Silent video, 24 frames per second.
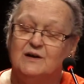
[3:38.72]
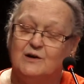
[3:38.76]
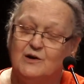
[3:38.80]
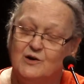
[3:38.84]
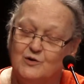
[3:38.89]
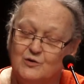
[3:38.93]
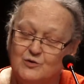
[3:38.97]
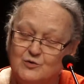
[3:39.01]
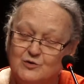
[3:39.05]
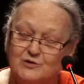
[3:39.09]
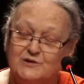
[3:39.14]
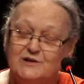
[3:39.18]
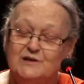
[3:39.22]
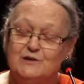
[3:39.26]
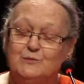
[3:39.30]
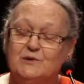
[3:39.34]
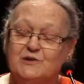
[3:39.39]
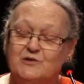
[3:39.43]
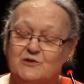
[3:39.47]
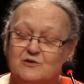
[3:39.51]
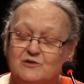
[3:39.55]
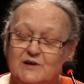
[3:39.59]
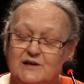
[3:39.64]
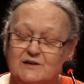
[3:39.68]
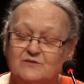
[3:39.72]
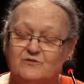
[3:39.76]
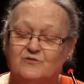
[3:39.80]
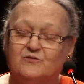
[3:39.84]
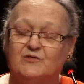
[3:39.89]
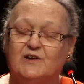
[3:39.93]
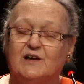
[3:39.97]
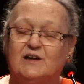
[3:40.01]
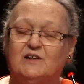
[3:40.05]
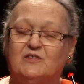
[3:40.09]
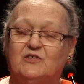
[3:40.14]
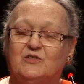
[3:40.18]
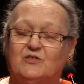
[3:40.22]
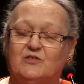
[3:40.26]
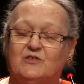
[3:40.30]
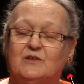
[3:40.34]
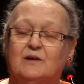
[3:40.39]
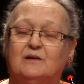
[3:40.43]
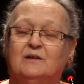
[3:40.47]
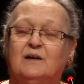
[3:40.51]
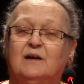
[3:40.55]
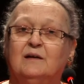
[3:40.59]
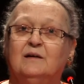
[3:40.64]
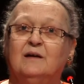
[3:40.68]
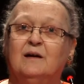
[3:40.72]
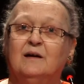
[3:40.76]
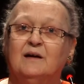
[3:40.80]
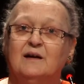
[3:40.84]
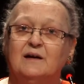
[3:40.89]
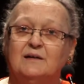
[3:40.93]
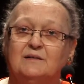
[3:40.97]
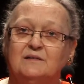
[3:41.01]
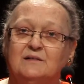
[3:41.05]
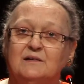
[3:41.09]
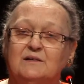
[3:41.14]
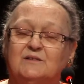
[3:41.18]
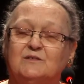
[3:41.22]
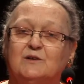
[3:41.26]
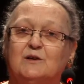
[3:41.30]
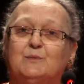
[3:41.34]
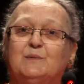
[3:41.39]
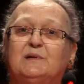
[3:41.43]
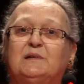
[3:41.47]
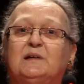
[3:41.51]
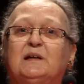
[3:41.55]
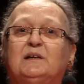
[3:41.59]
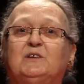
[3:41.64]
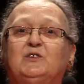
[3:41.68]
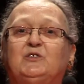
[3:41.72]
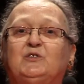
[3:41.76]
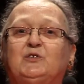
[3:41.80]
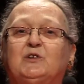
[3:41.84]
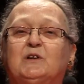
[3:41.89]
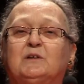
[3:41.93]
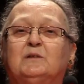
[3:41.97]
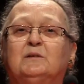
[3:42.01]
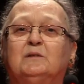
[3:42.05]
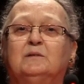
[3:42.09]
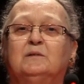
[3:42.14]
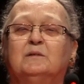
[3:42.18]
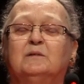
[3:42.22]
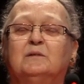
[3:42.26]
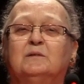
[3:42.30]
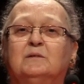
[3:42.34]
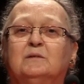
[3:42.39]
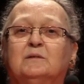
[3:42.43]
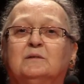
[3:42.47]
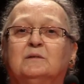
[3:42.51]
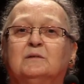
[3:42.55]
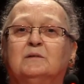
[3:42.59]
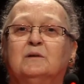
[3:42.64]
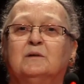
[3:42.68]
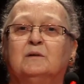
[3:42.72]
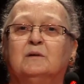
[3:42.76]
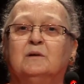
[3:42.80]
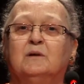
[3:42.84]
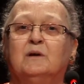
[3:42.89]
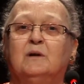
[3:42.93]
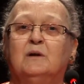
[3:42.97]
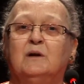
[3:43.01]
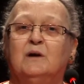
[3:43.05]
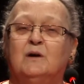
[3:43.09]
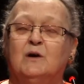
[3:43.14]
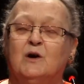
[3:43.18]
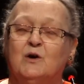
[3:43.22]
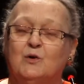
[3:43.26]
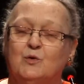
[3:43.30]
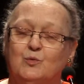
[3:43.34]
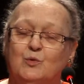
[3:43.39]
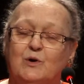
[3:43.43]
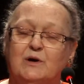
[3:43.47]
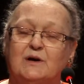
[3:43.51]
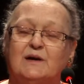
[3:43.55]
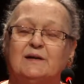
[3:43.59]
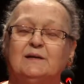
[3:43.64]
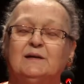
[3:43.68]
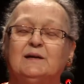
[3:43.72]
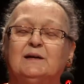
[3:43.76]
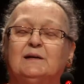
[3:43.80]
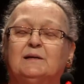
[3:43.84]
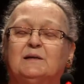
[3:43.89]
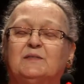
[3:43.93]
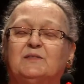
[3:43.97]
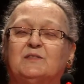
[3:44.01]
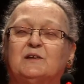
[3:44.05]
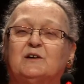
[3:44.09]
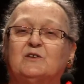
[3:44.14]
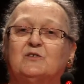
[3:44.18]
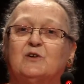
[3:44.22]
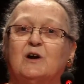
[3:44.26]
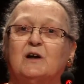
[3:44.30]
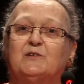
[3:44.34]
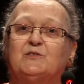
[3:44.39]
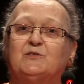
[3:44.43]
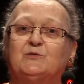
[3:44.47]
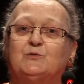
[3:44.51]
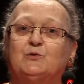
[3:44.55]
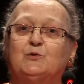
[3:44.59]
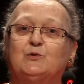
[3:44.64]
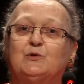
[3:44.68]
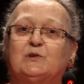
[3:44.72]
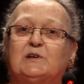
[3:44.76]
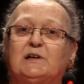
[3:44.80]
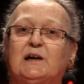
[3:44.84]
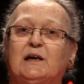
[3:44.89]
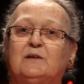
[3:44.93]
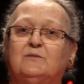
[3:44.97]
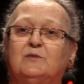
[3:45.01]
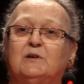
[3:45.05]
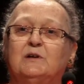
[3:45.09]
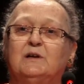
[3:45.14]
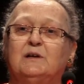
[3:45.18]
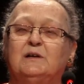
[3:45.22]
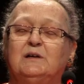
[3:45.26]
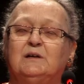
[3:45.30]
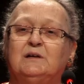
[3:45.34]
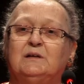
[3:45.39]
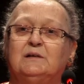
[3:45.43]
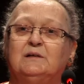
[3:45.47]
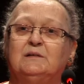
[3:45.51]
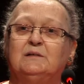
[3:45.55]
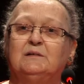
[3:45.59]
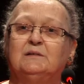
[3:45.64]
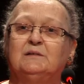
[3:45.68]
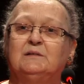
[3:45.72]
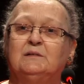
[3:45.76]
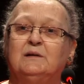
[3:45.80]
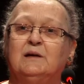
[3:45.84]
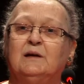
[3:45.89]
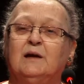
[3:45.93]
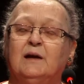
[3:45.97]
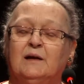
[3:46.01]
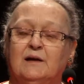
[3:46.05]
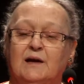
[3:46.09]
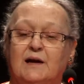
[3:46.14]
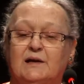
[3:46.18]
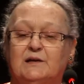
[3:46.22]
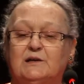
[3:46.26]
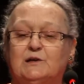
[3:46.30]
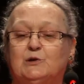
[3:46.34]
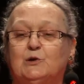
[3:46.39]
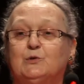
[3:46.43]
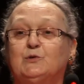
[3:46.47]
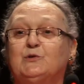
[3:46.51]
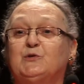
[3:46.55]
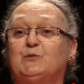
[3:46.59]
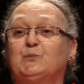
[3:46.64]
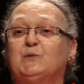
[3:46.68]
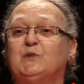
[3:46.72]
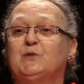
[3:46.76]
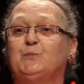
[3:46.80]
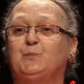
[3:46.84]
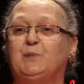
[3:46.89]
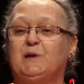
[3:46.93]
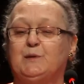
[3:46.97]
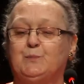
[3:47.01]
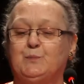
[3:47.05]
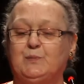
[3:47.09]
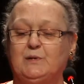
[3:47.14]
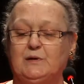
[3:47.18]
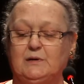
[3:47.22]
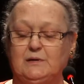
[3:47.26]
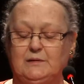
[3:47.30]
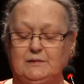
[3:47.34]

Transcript: only with great faith and determination, working at the grassroots level and close with people.